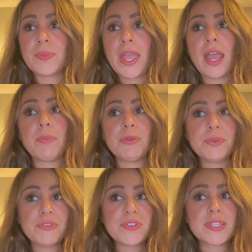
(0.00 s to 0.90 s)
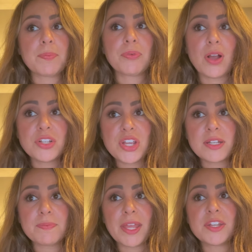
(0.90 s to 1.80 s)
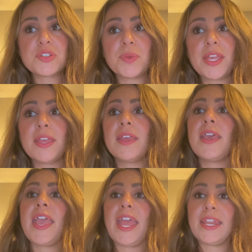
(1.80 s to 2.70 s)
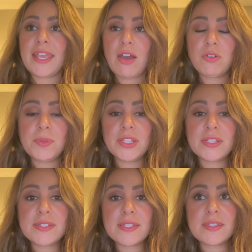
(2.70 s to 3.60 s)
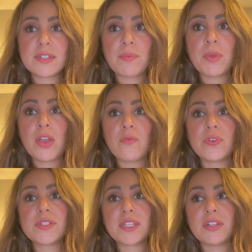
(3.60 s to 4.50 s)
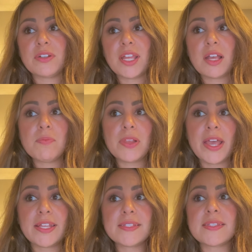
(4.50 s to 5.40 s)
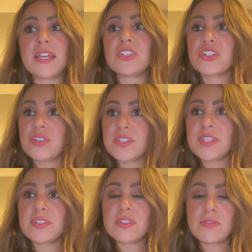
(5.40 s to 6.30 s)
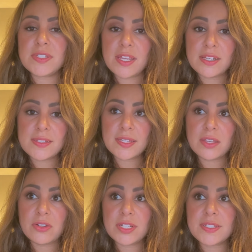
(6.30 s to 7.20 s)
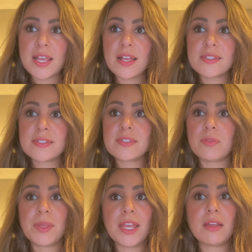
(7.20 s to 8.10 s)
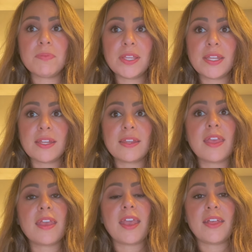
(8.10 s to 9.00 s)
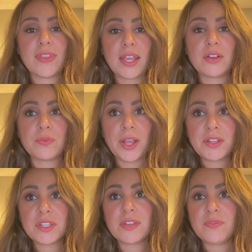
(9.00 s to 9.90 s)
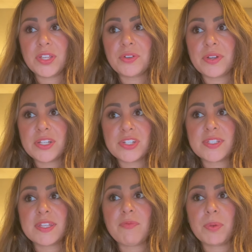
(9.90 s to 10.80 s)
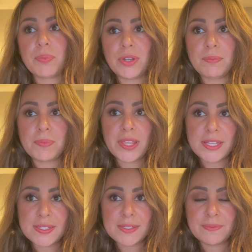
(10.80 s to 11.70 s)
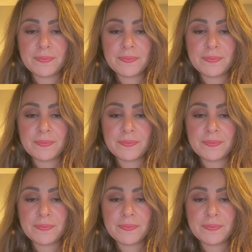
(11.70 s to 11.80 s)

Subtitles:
Hyperproof is a project management and accountability system for security and compliance that ensures the associated security tasks are being completed and that correct configurations have been put in place.